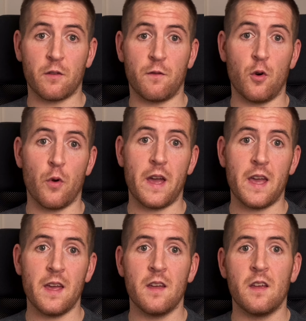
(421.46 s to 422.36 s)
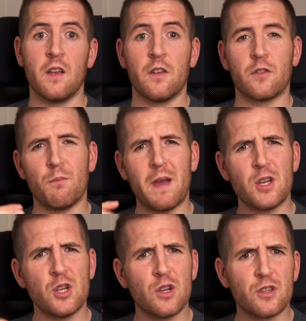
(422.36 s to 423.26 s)
4a. So make
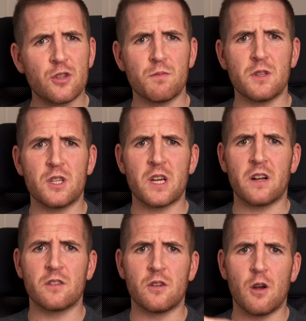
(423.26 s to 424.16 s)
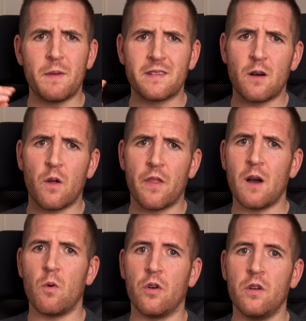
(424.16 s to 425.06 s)
sure you're sub to the channel to not miss out on
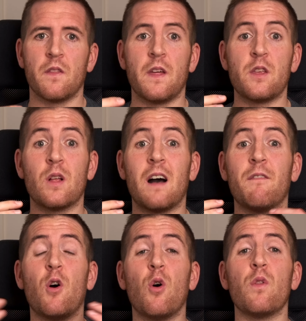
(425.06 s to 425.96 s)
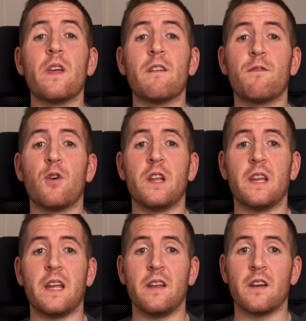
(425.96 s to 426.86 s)
that one. Then you'll have all the info you
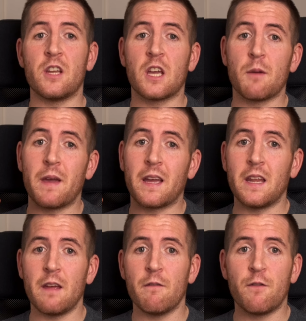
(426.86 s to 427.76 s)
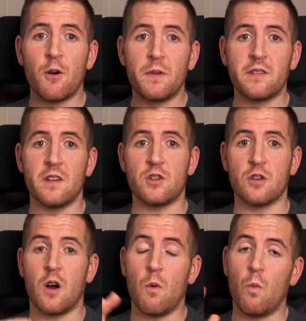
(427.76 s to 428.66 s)
need and you can make an informed decision
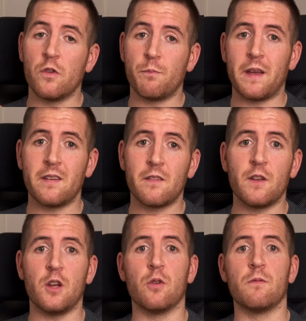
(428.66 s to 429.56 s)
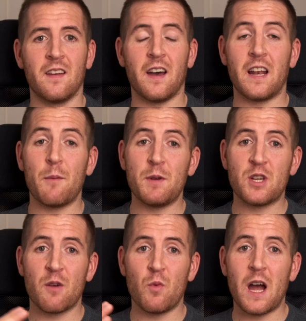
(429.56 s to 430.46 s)
on what's best for you. And I'll be
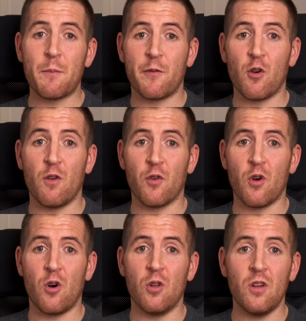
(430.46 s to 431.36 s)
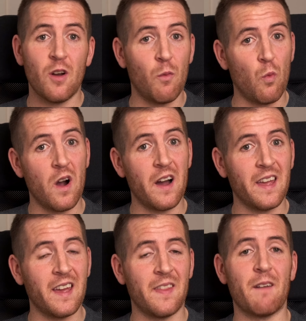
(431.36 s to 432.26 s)
sharing what I prefer overall and why
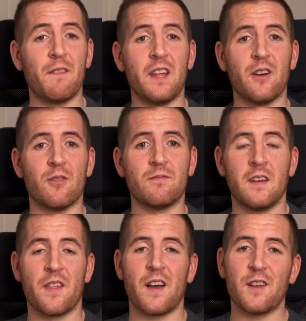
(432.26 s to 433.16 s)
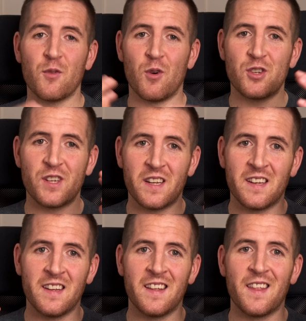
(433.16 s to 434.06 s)
in that video. Thanks for watching.
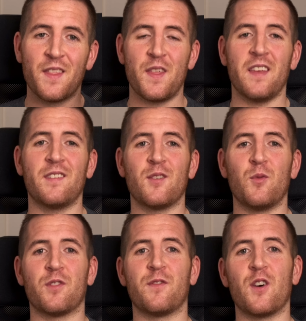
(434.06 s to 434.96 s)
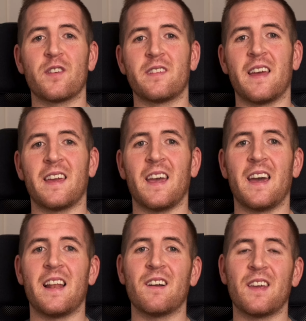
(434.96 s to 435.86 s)
This was FoxTech,
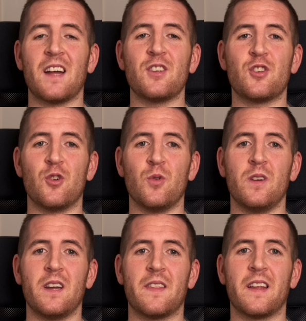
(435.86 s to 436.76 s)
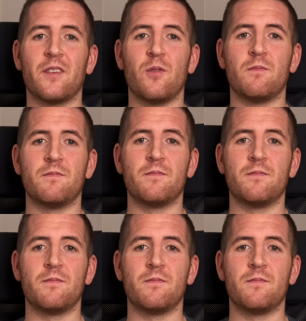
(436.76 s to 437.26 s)
and I'll catch you in the next one.